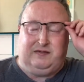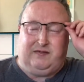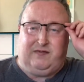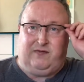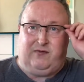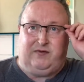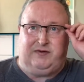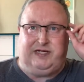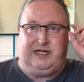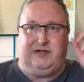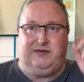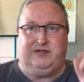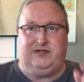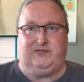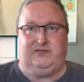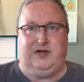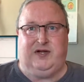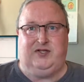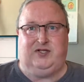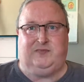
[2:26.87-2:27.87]
thought he
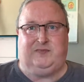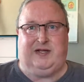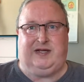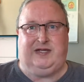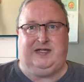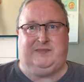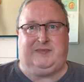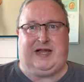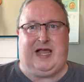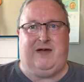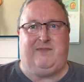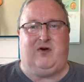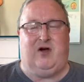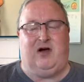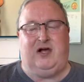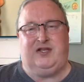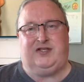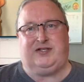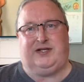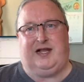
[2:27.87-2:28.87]
was rich, but he's become
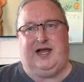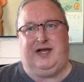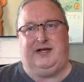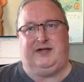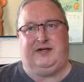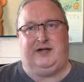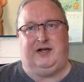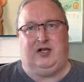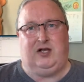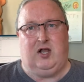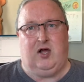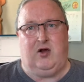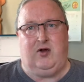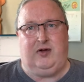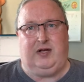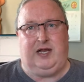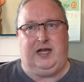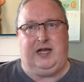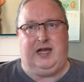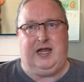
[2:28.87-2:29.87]
isolated and
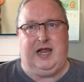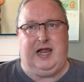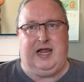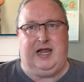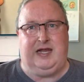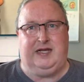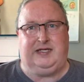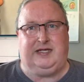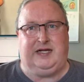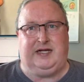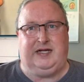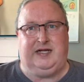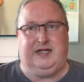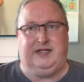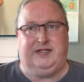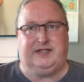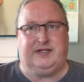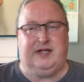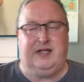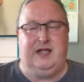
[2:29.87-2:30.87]
lonely, and he
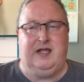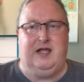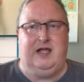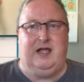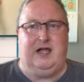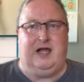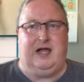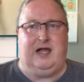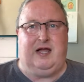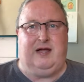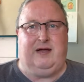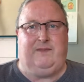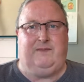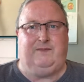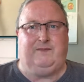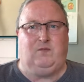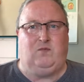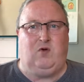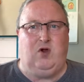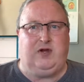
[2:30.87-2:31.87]
is
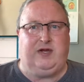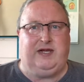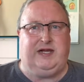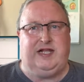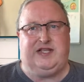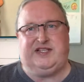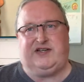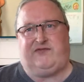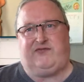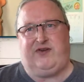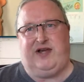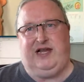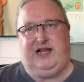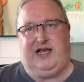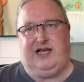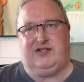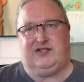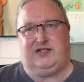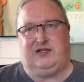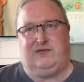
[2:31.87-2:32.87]
working as a
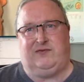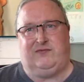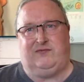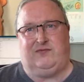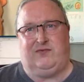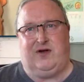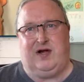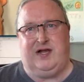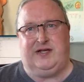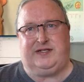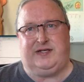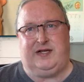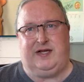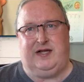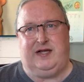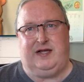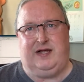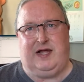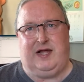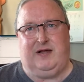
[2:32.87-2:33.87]
freelance
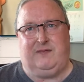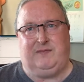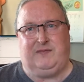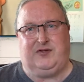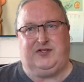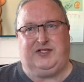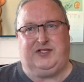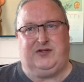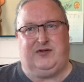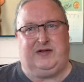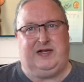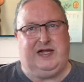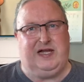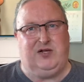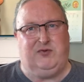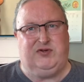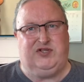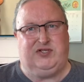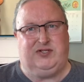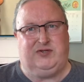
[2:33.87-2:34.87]
writer because he's got
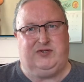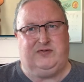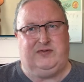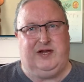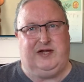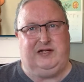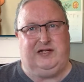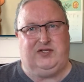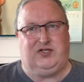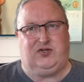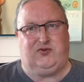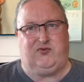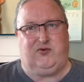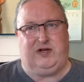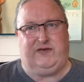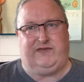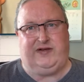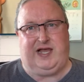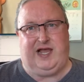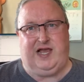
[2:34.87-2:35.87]
English
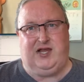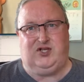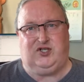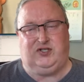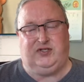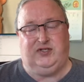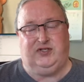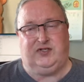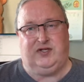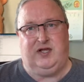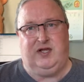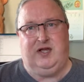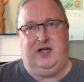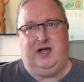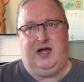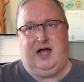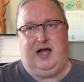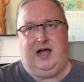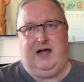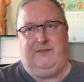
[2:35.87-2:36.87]
qualifications,
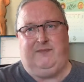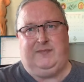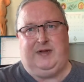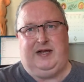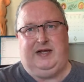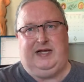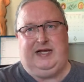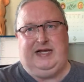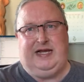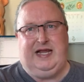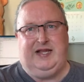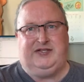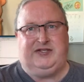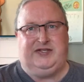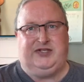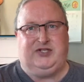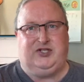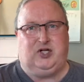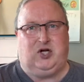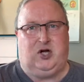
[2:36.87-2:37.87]
and he gets
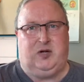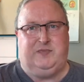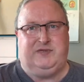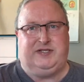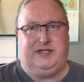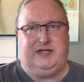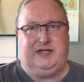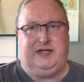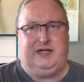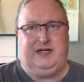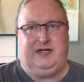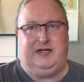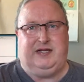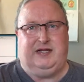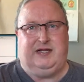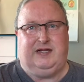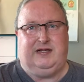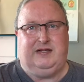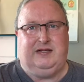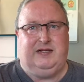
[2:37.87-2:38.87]
his jobs that
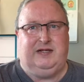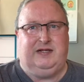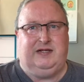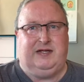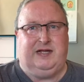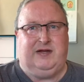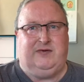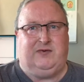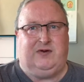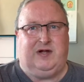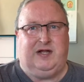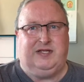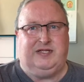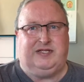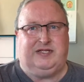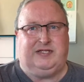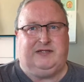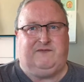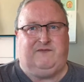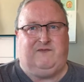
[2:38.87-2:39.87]
he
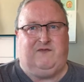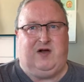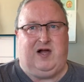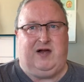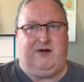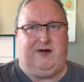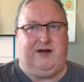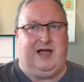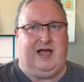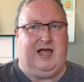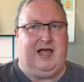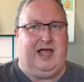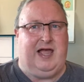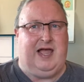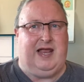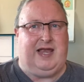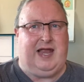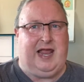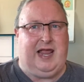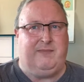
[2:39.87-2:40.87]
writes via
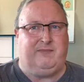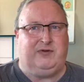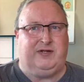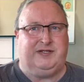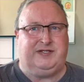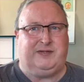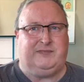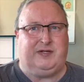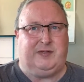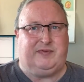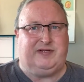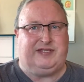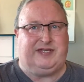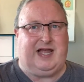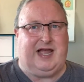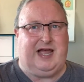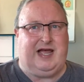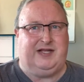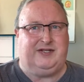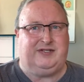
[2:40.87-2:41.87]
an app, some type of
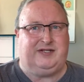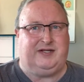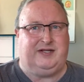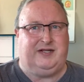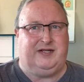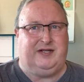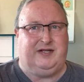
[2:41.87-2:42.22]
task